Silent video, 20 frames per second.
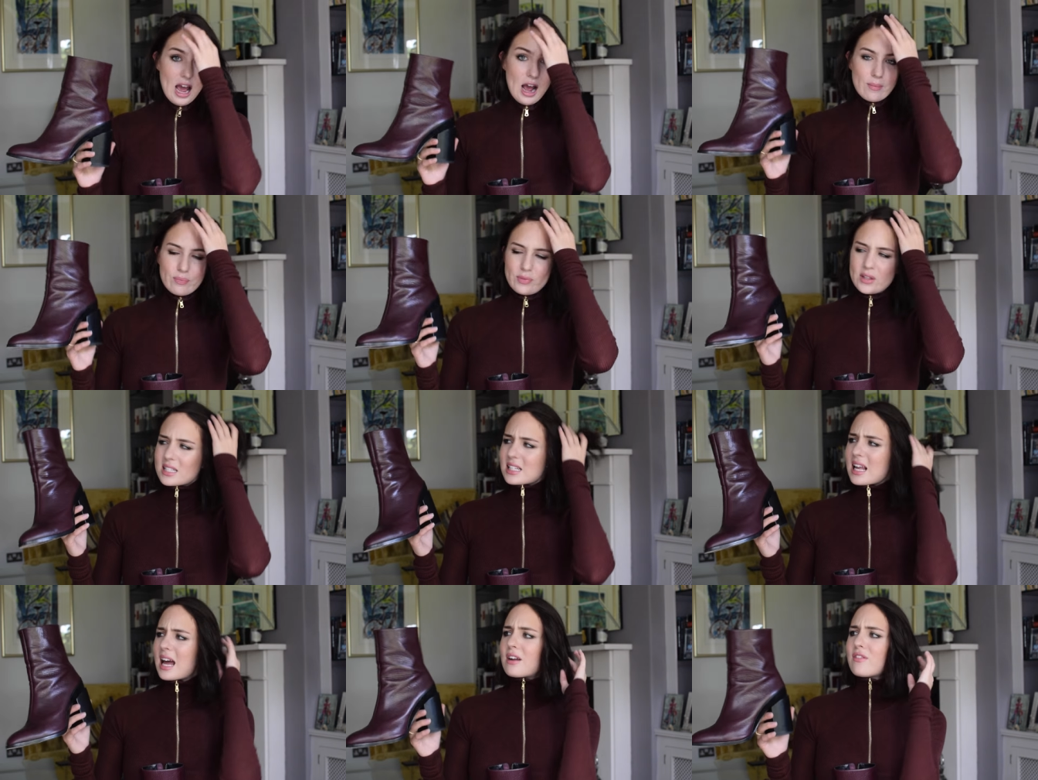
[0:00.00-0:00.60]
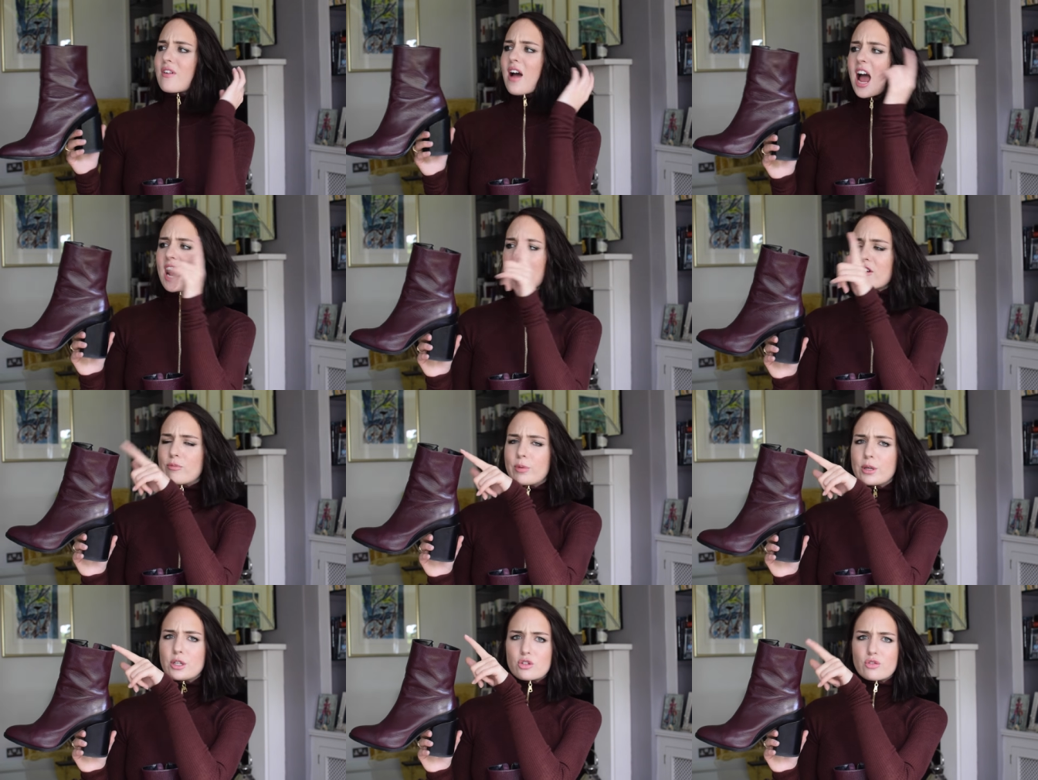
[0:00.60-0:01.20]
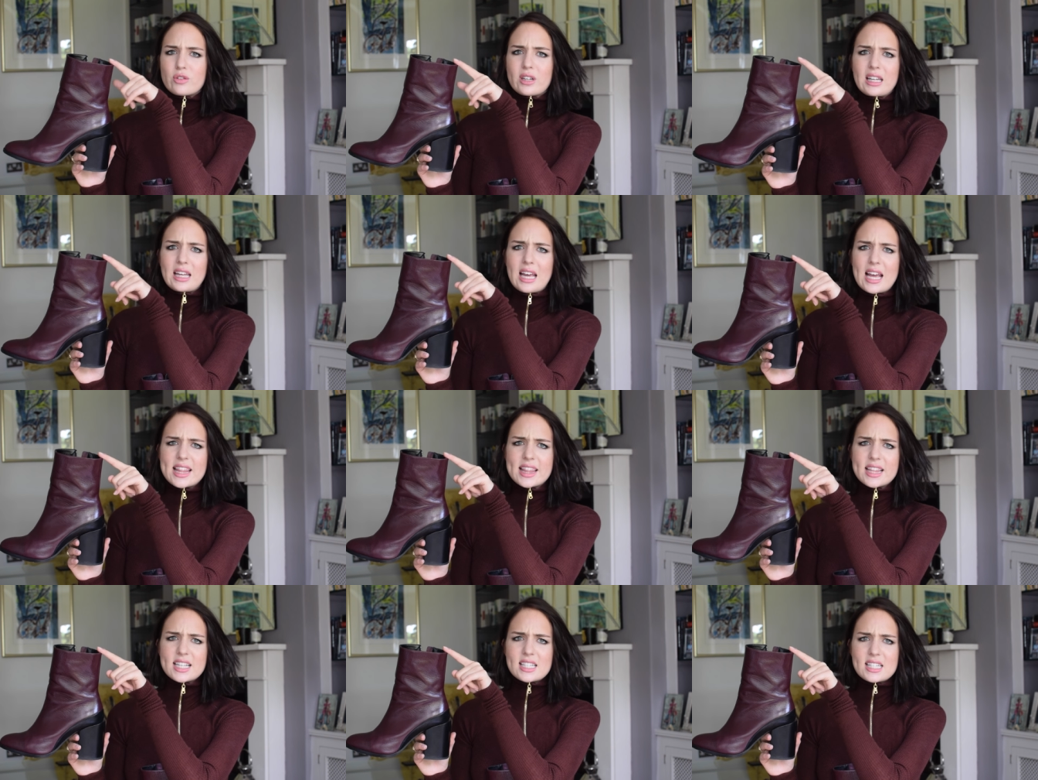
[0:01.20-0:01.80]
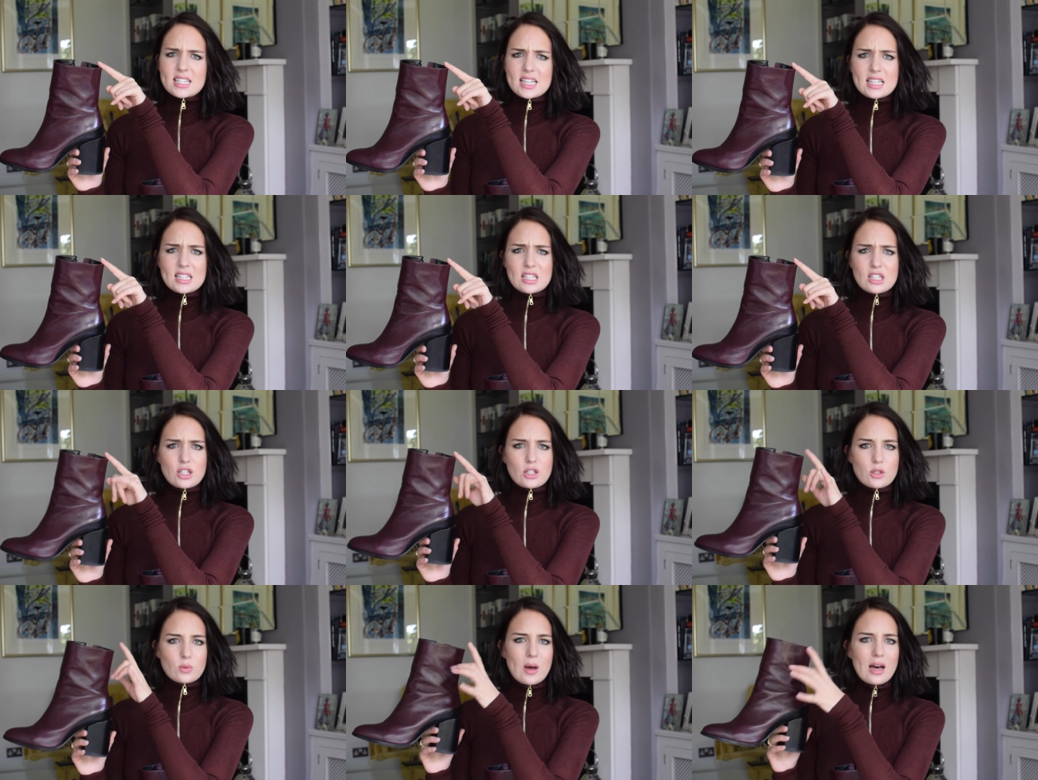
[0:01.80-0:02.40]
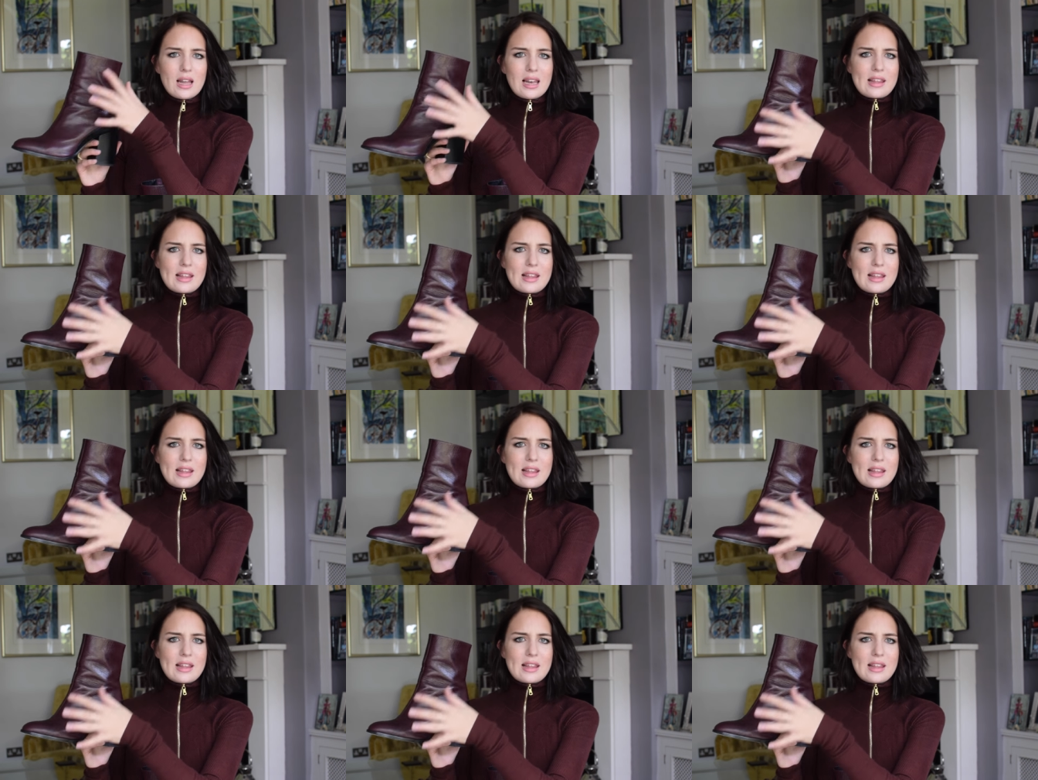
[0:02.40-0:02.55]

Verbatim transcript: Um, this kind of height of boot's really in this season as well,